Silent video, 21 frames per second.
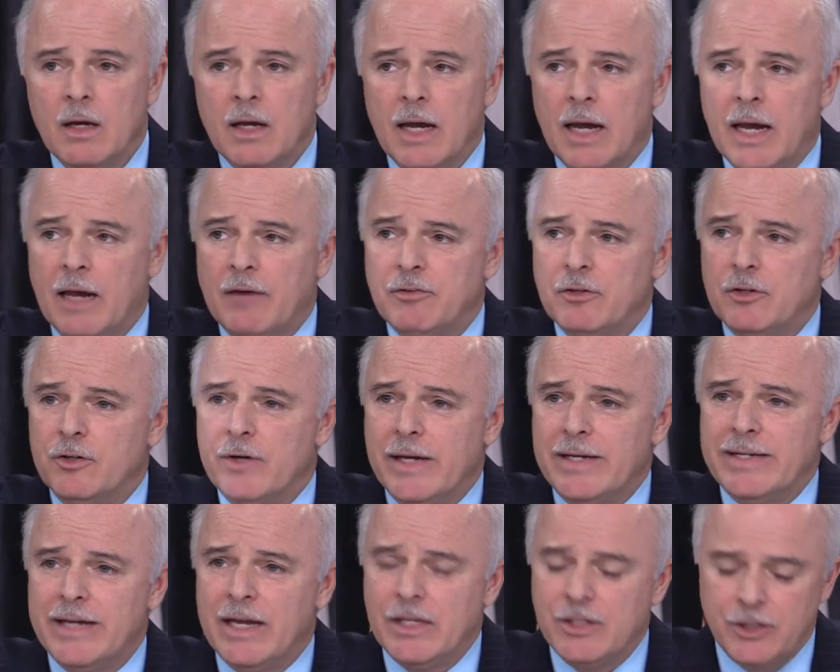After a
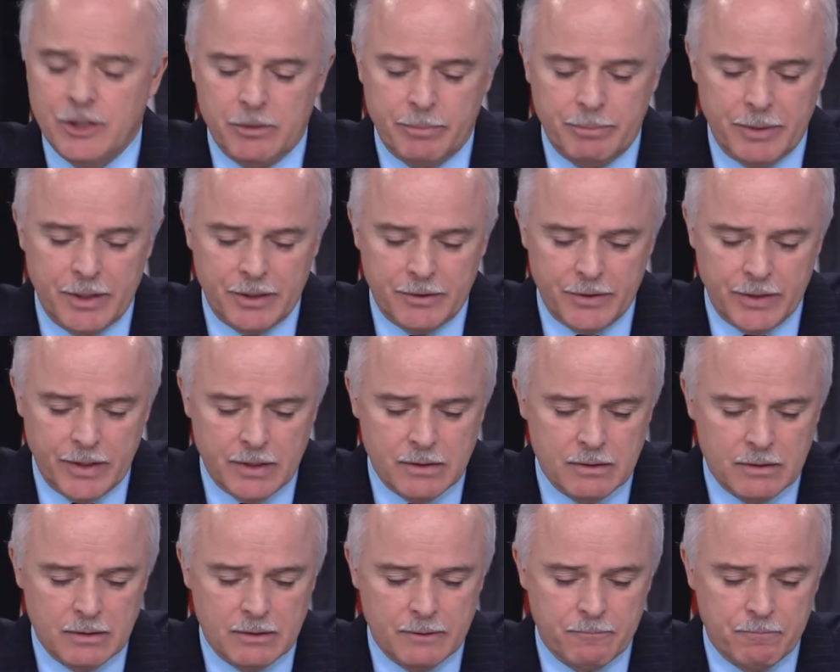10-year period,
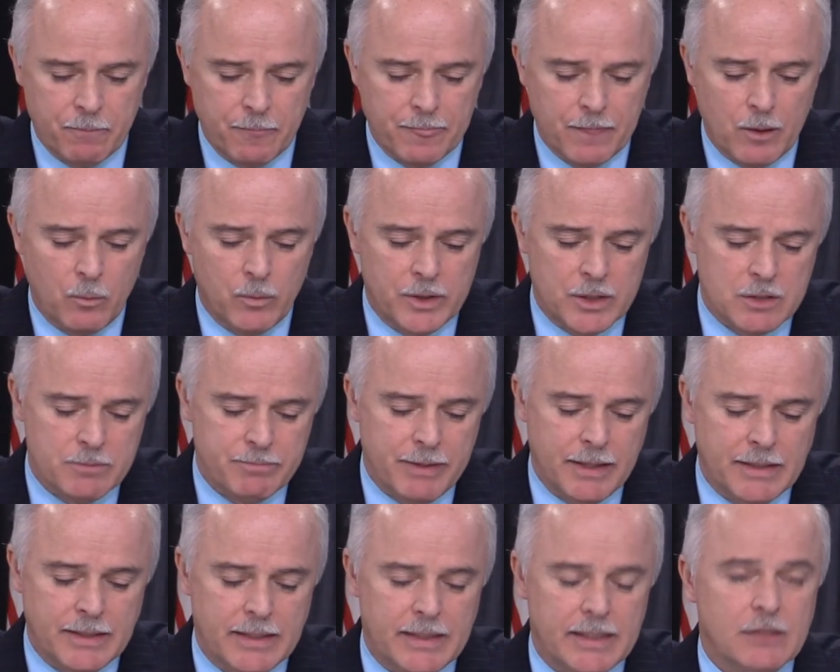where
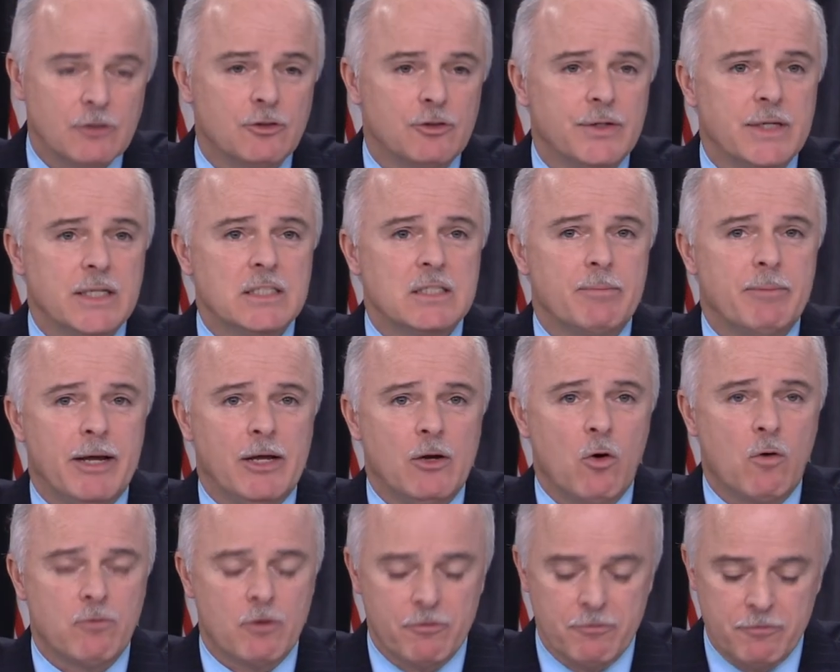spending increased by
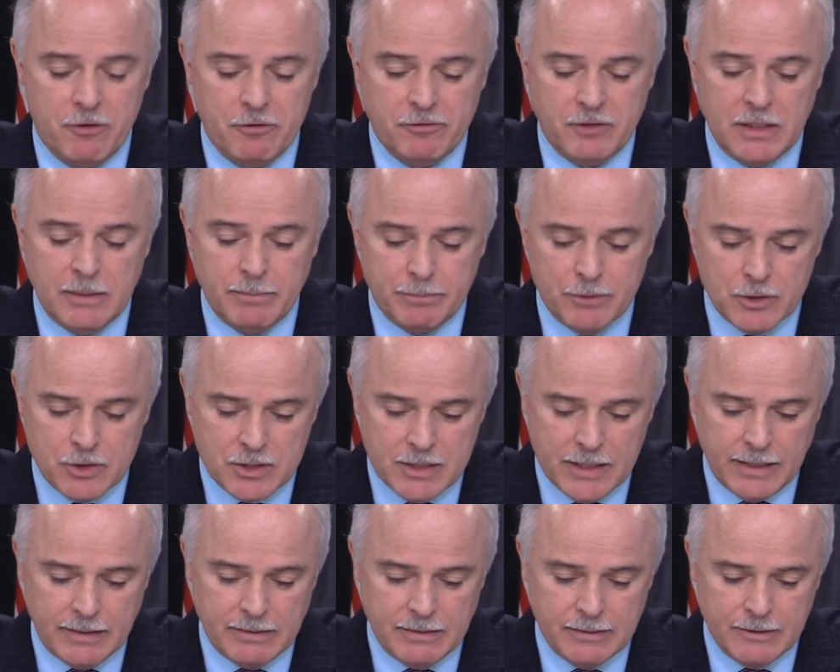over
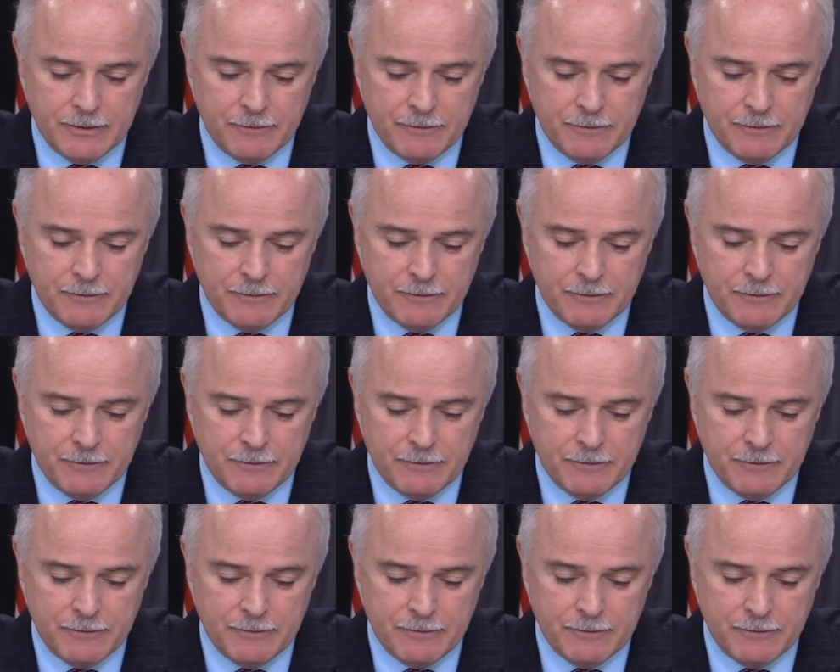50%,